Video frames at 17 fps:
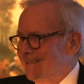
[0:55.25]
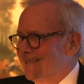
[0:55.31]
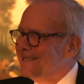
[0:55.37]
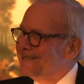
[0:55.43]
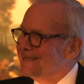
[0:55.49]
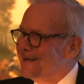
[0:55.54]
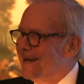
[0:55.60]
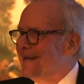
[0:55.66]

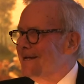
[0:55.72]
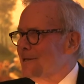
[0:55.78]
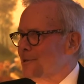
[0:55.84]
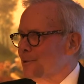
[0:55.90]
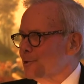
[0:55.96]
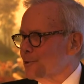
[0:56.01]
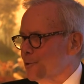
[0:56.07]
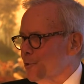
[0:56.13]
He's 90
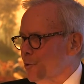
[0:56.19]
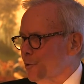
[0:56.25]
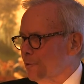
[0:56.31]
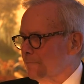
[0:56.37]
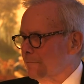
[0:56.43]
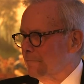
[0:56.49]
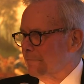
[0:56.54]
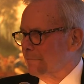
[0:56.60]
years
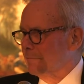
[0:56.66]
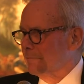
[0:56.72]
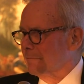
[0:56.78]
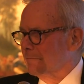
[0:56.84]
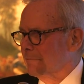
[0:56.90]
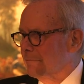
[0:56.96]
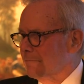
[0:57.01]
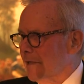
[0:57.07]
old,
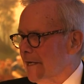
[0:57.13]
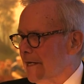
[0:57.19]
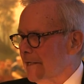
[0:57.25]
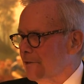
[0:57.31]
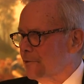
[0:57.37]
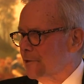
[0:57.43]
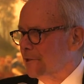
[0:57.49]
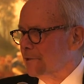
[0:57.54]

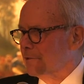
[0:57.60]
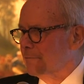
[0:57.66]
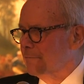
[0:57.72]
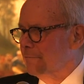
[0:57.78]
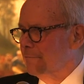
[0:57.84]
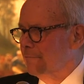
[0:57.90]
and just